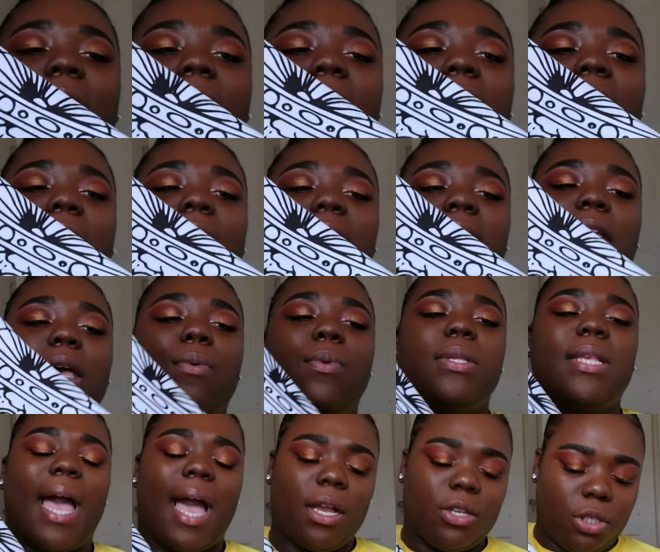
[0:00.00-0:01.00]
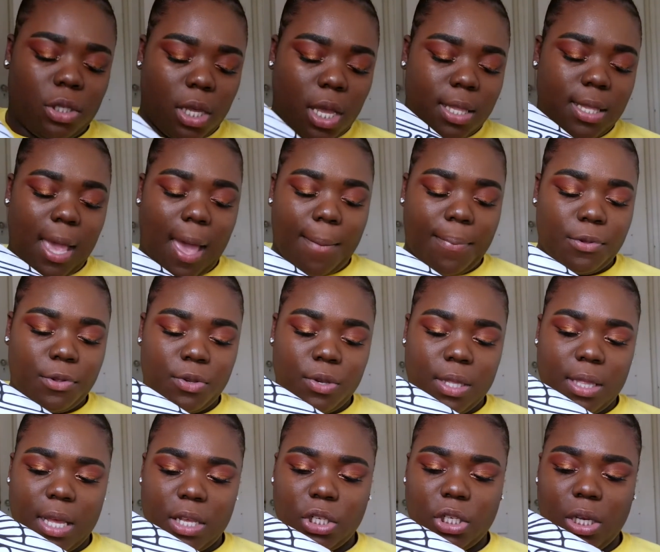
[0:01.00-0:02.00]
and it was actually a
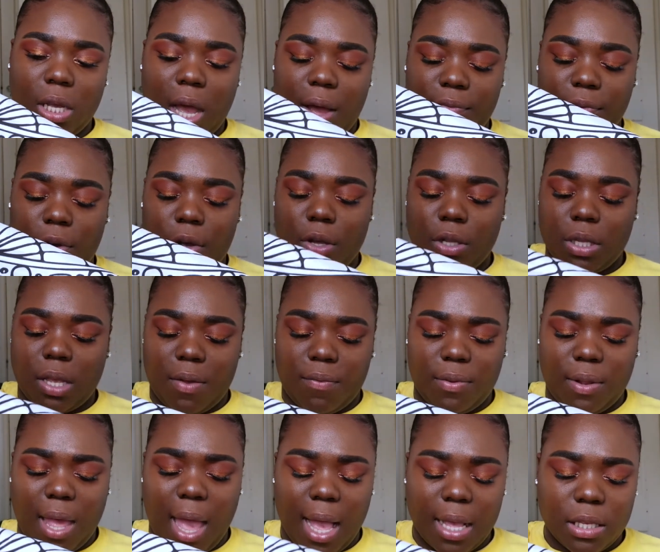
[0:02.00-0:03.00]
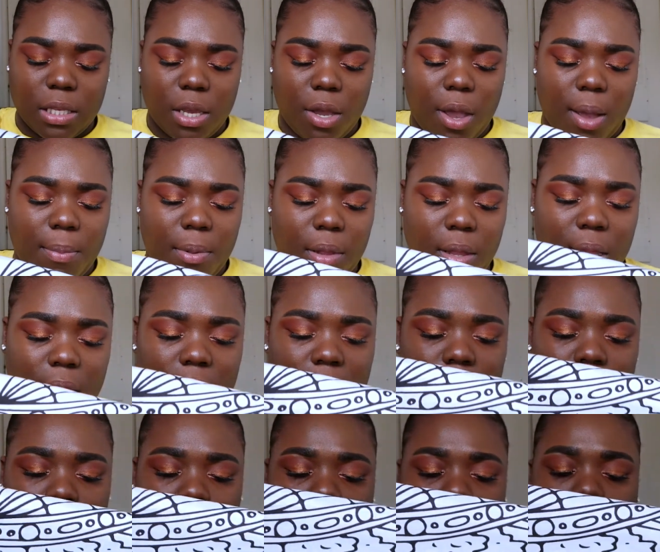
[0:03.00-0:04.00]
tapestry that she got for herself last year, I
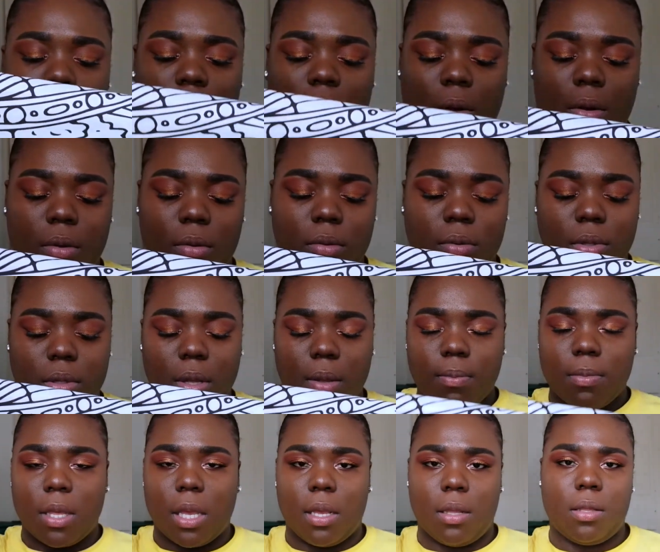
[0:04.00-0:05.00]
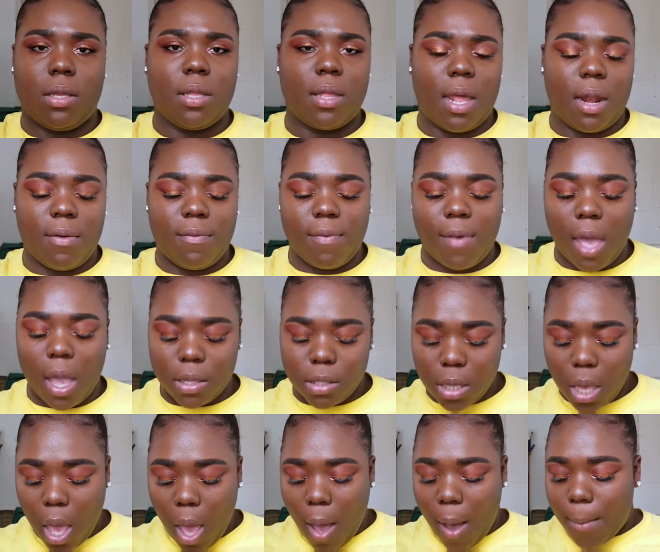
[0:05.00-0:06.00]
believe, or something to that
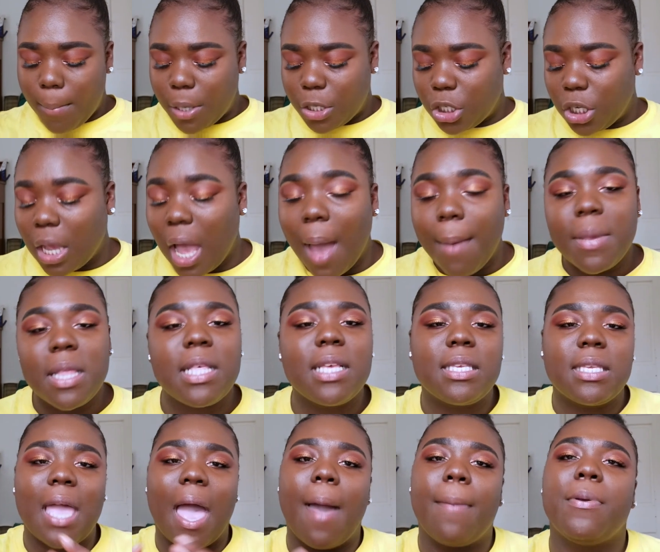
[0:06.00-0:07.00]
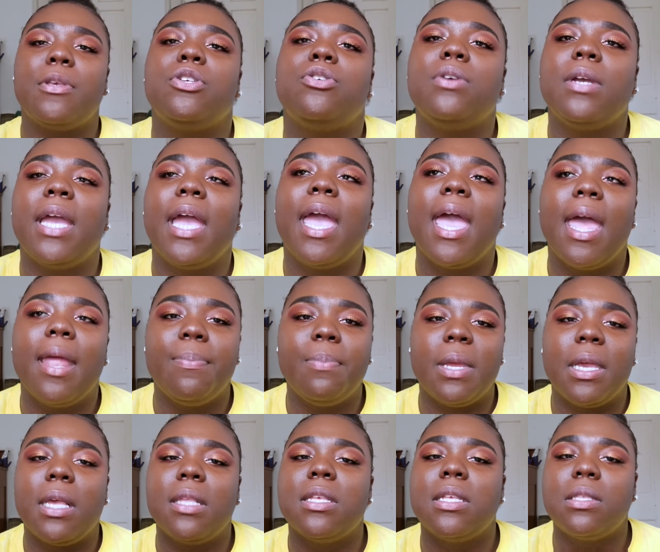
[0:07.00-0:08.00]
effect. But she got me this tapestry, and
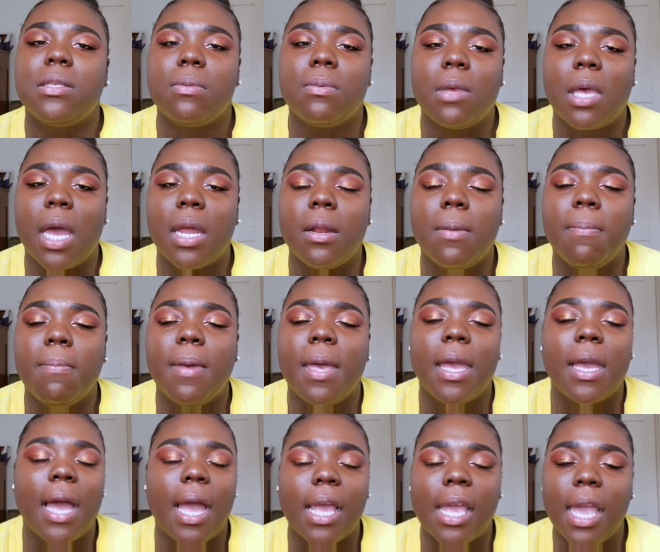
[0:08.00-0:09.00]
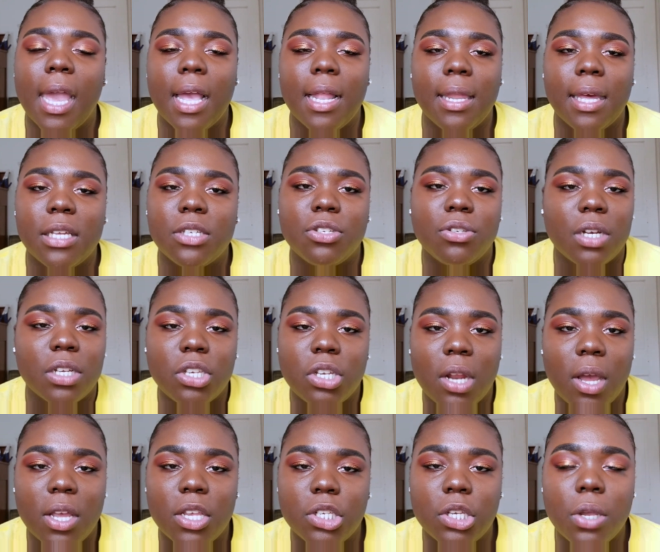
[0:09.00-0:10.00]
because it's kind of big, I can't stretch it
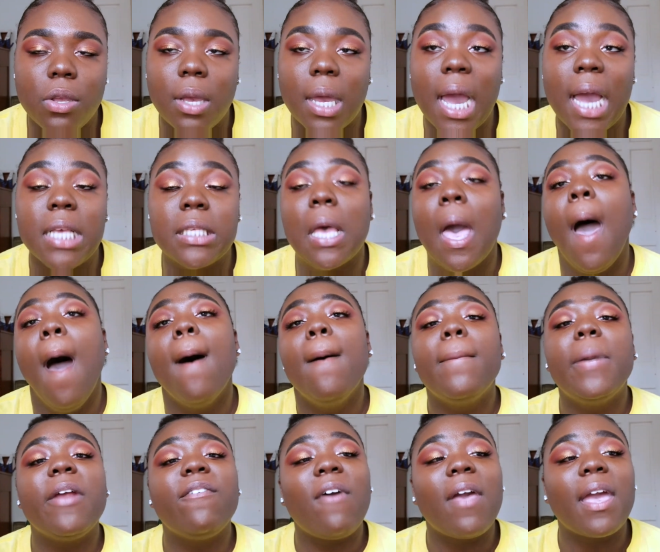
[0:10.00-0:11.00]
out and show you guys. But if I